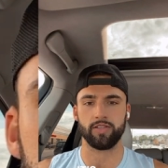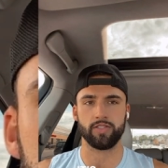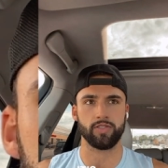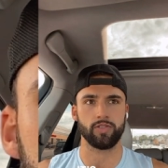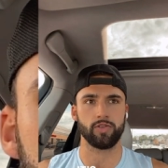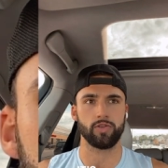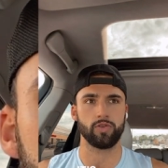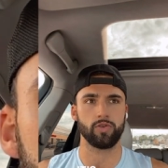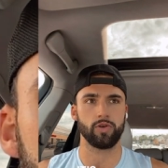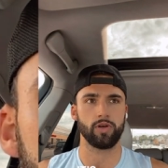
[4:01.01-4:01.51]

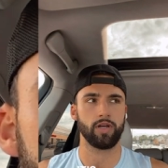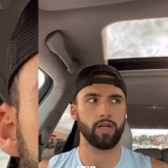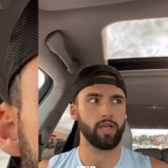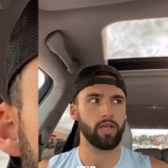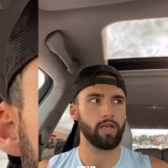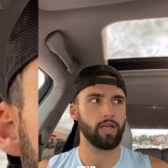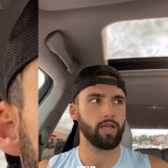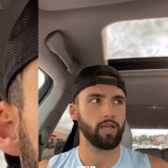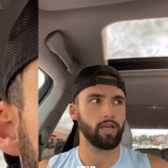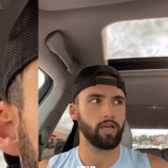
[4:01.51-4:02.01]

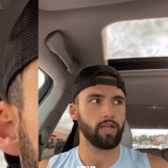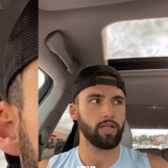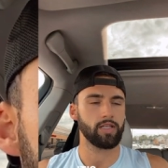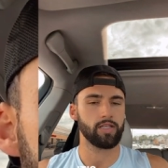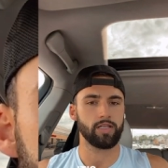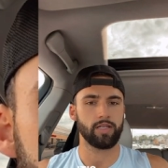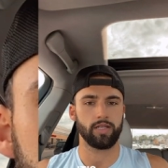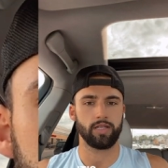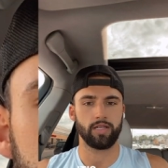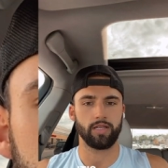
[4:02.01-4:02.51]

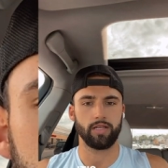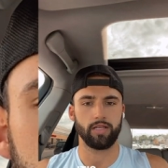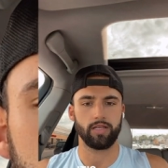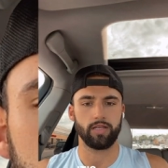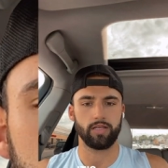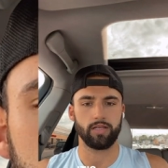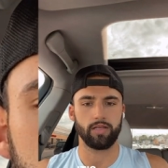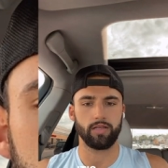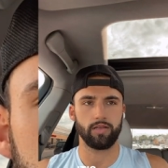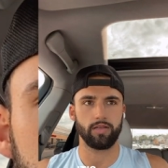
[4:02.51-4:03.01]

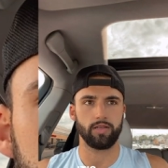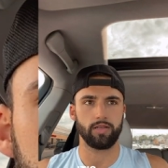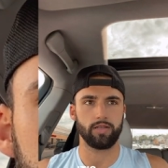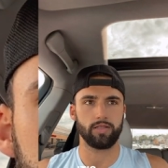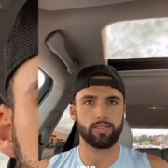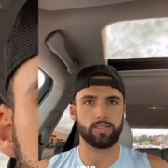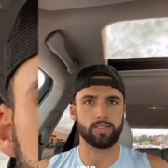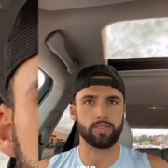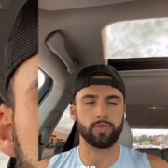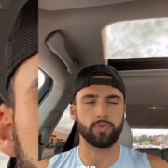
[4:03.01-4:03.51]

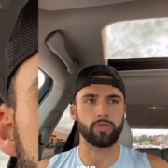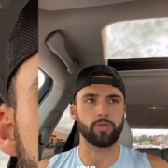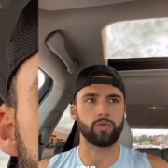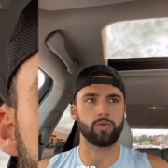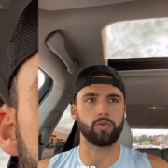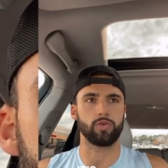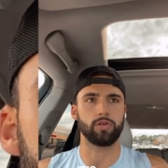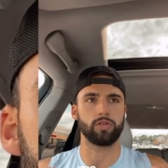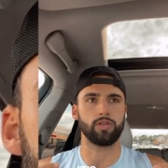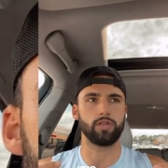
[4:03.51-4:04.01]
to
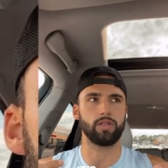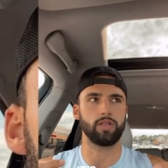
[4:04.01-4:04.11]
to